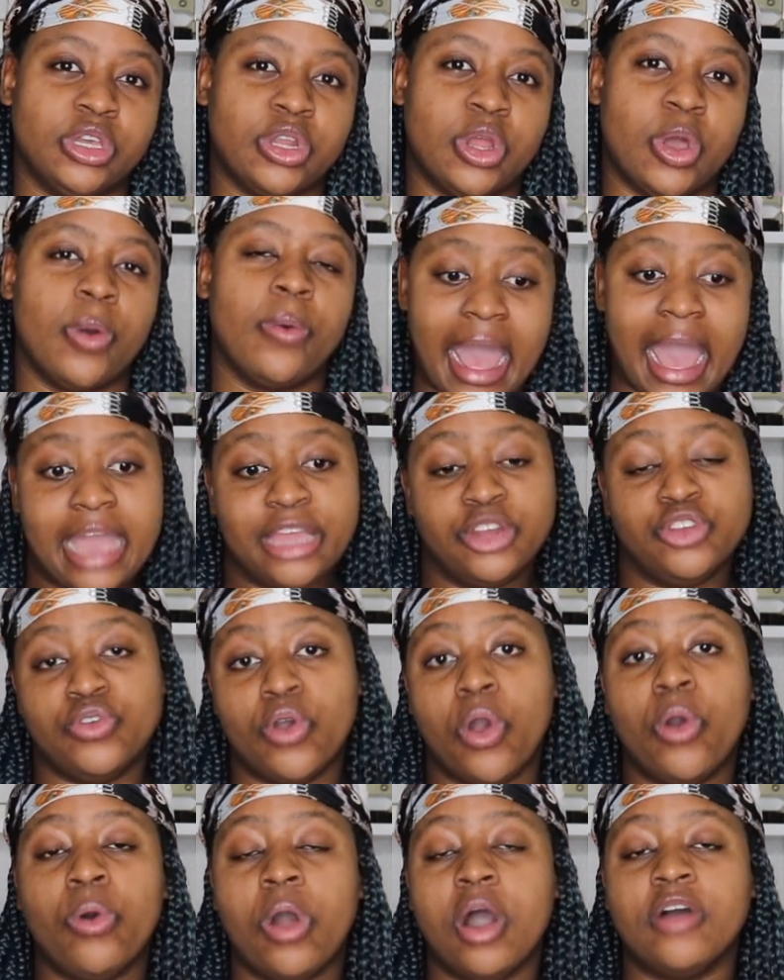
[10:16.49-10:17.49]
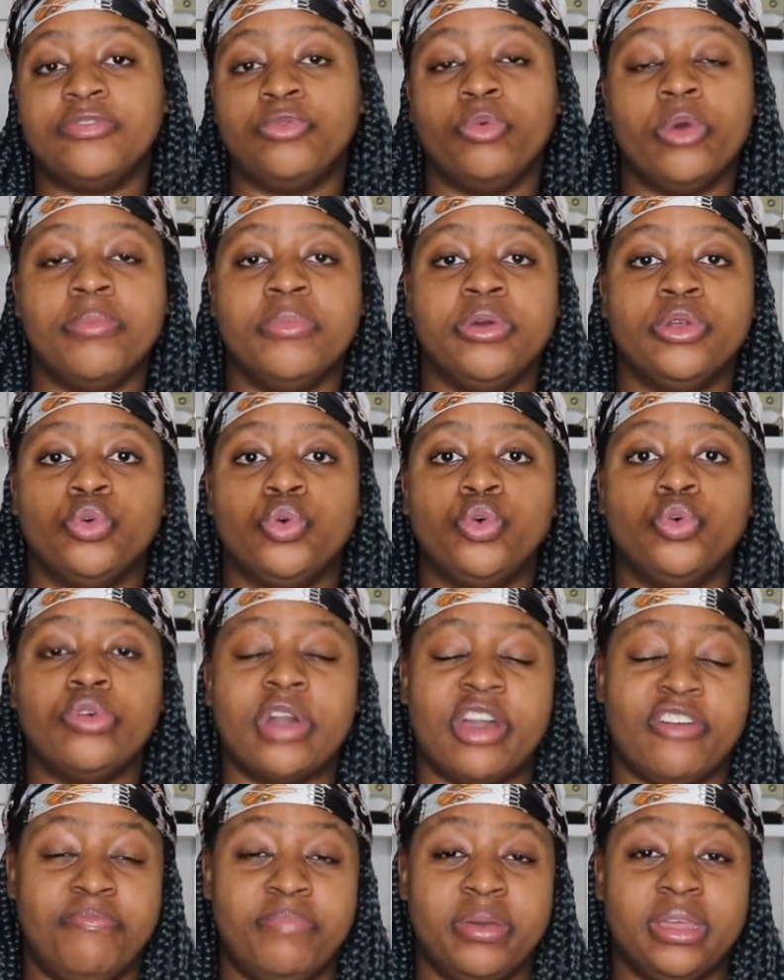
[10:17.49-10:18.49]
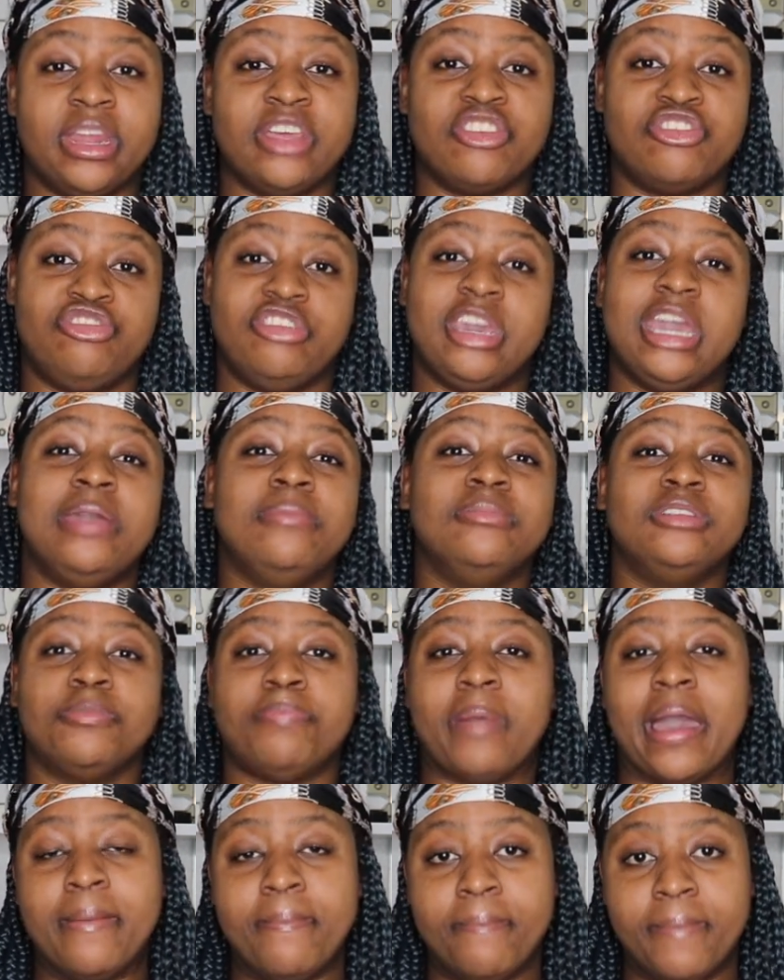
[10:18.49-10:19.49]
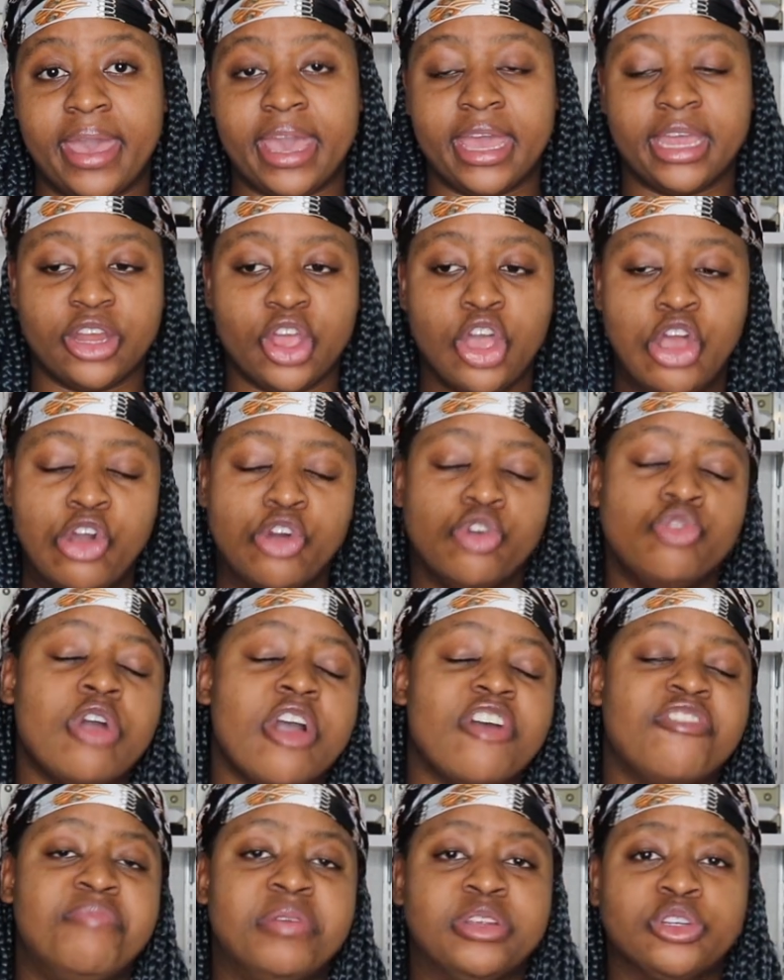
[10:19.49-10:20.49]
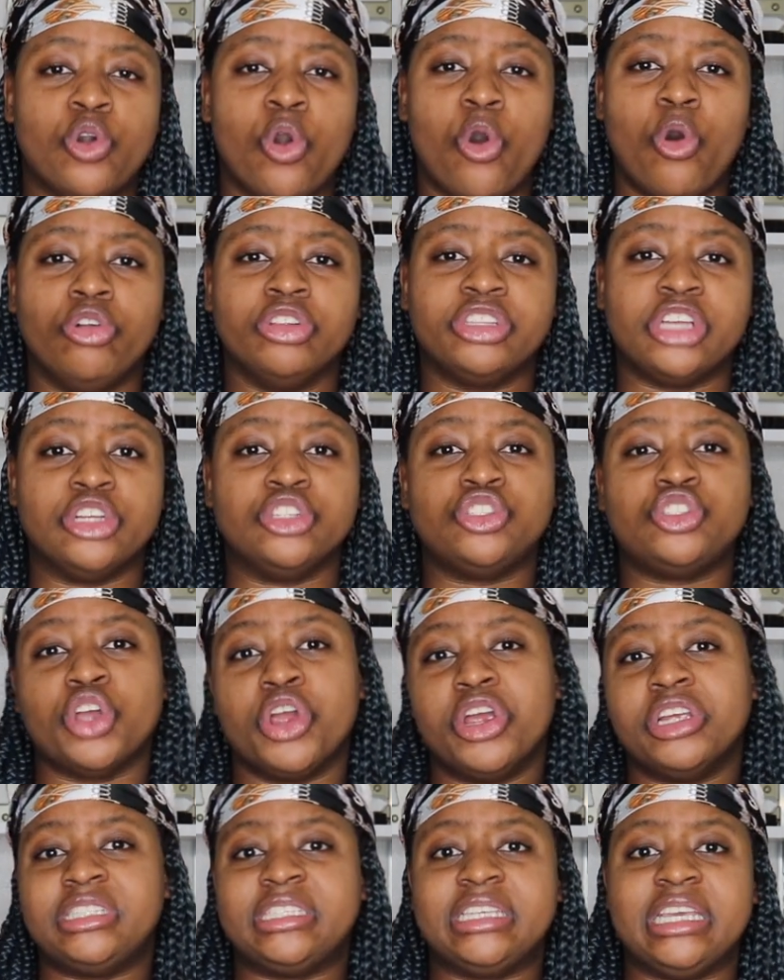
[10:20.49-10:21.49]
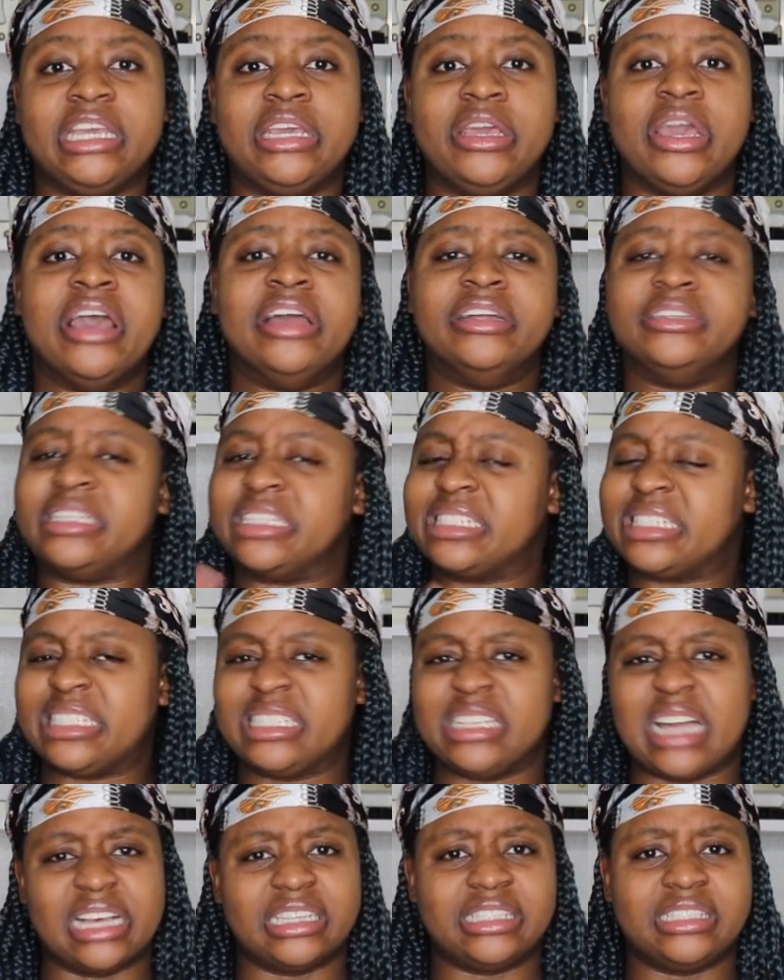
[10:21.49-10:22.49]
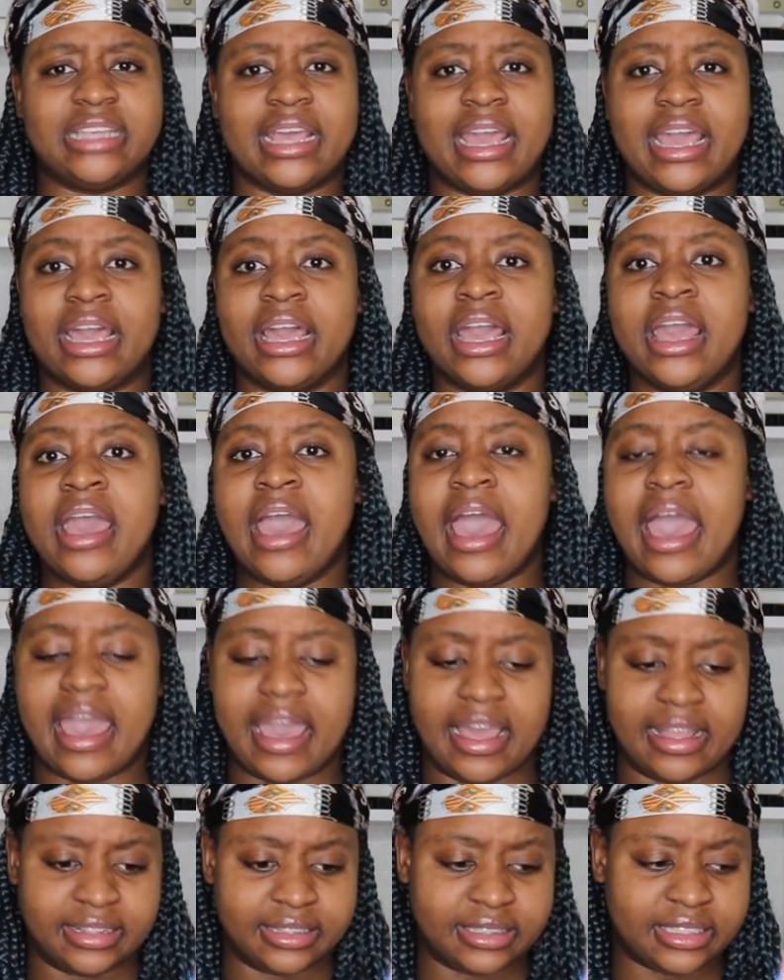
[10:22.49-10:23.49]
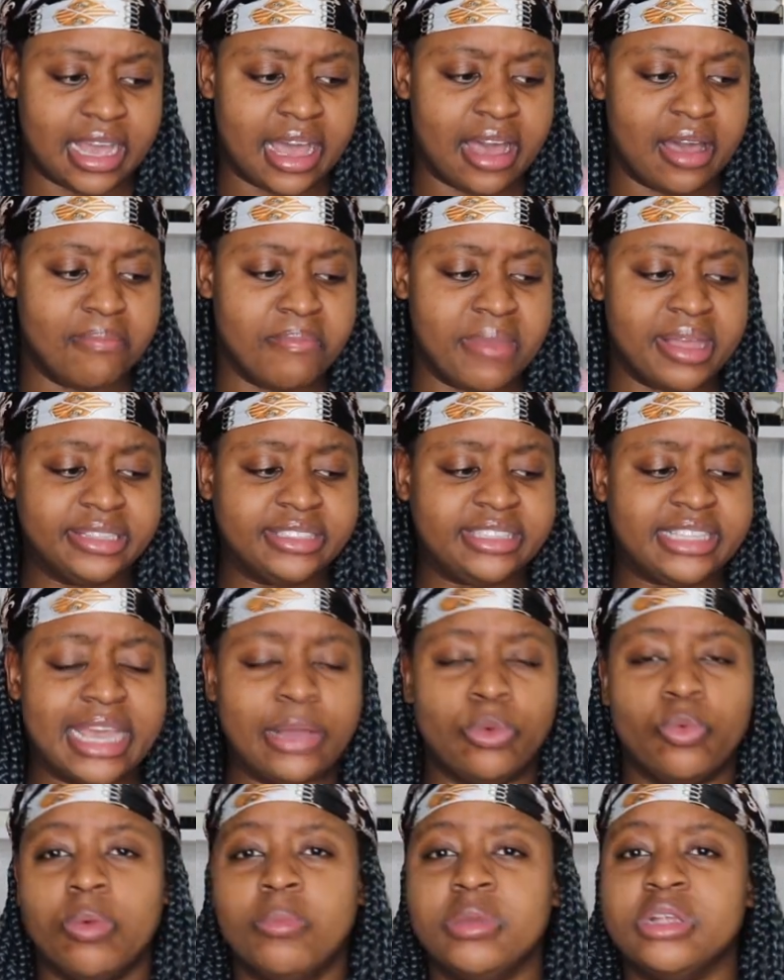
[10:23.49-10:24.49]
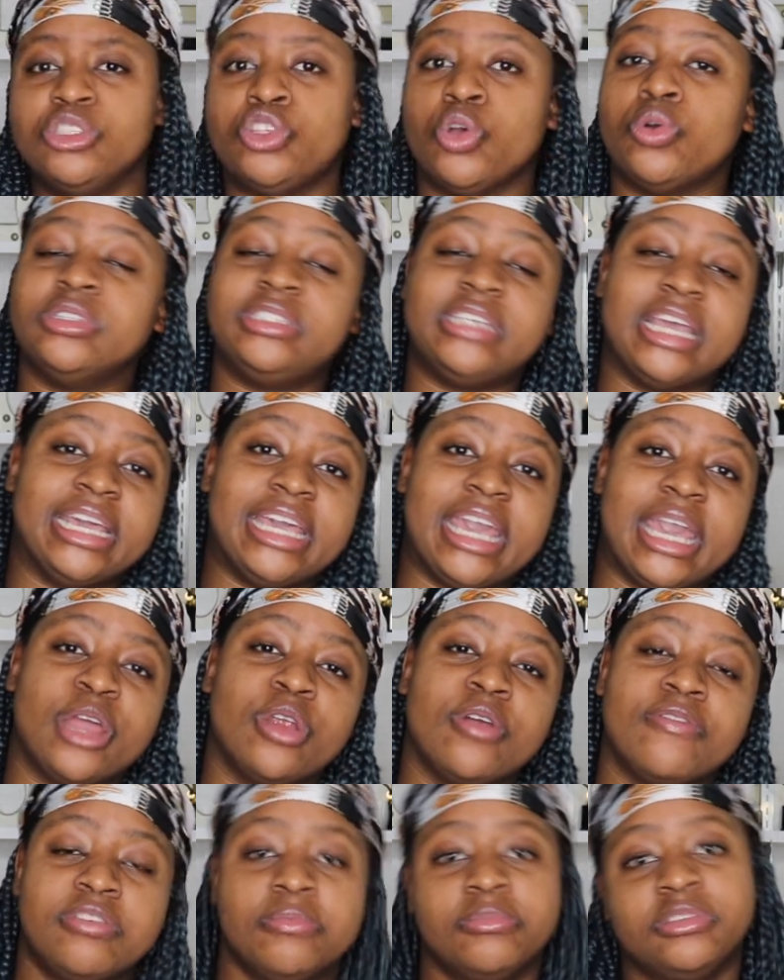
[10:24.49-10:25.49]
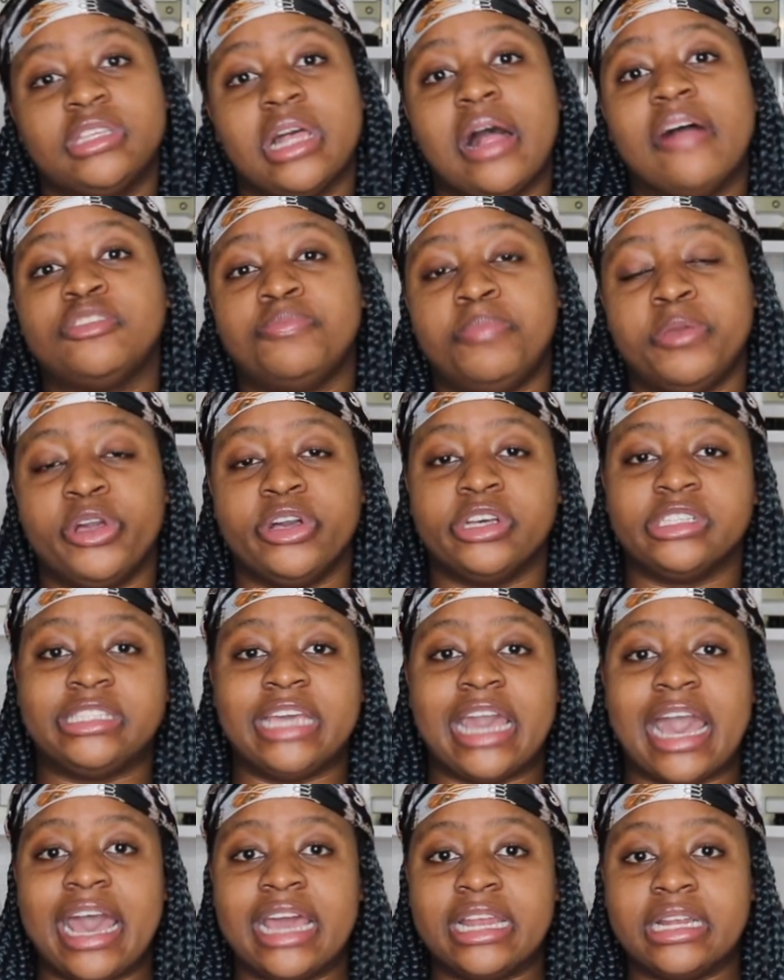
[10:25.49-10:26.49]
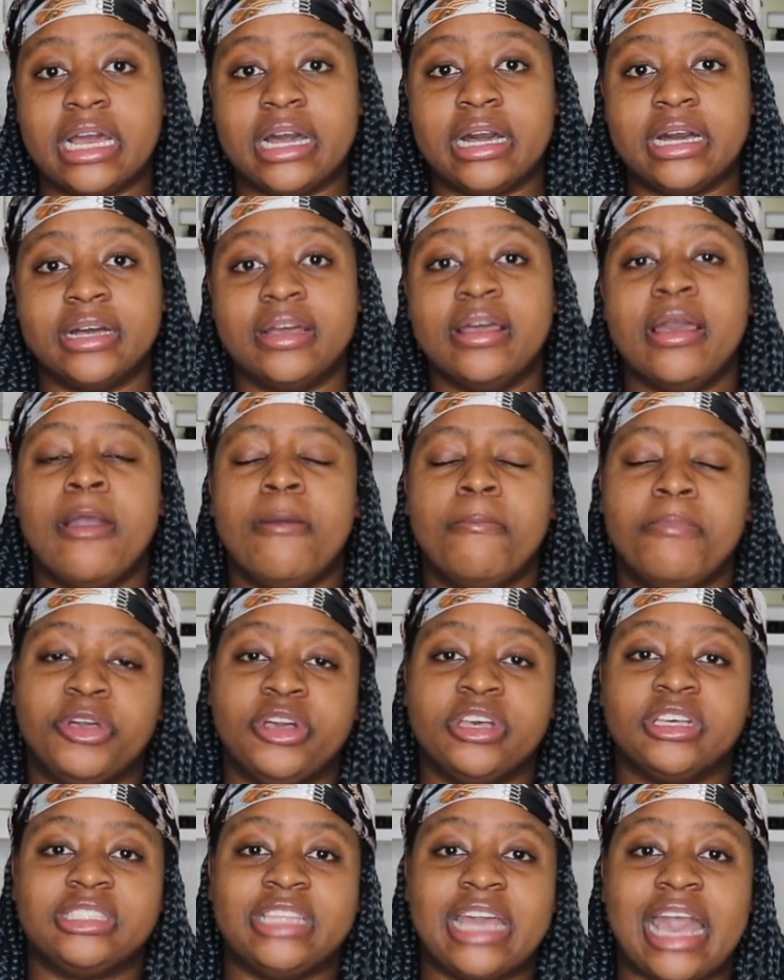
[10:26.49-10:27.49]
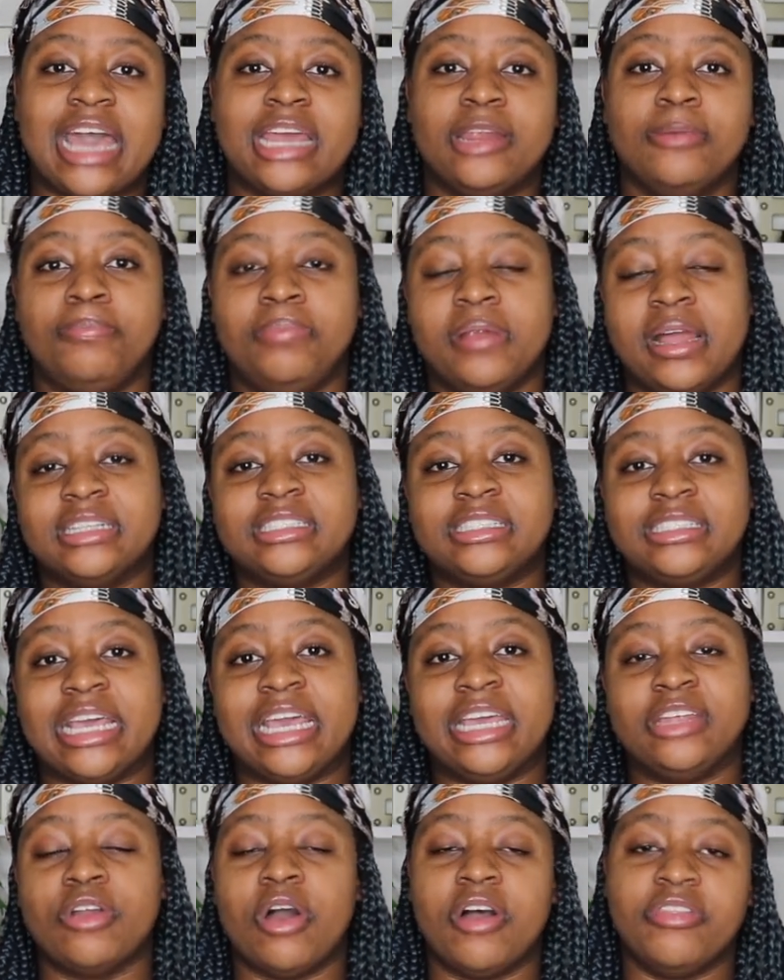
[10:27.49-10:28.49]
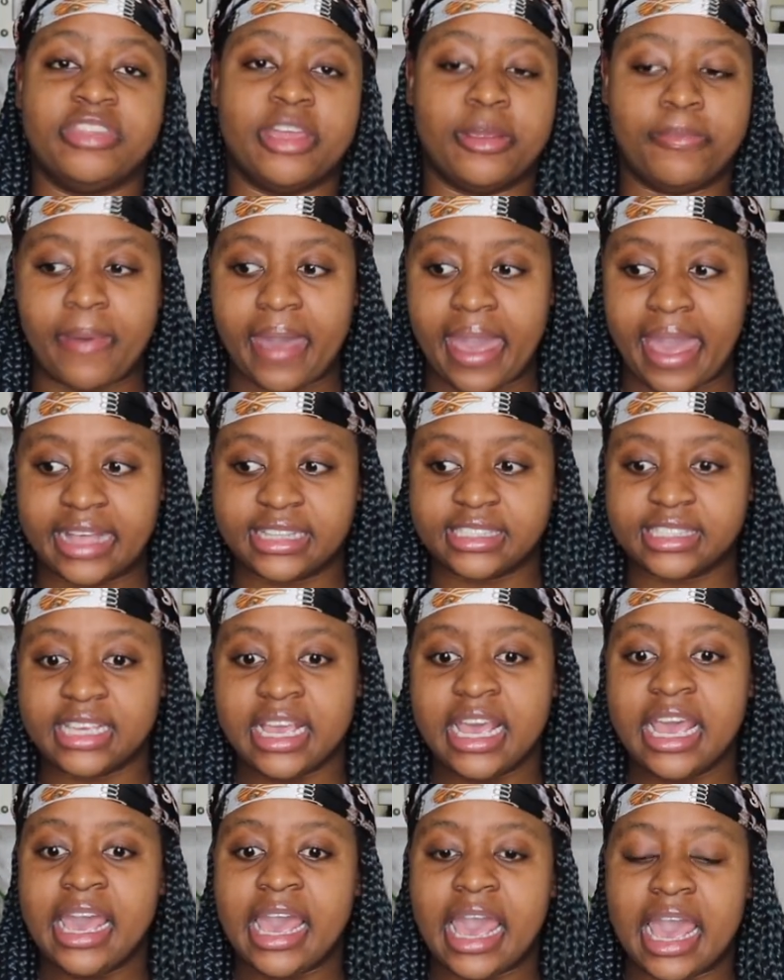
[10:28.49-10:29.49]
You know, I know of women who have been shamed by men, who have been called dirty, disgusting, and men saying women don't take care of themselves because they had a blood stain on their pants.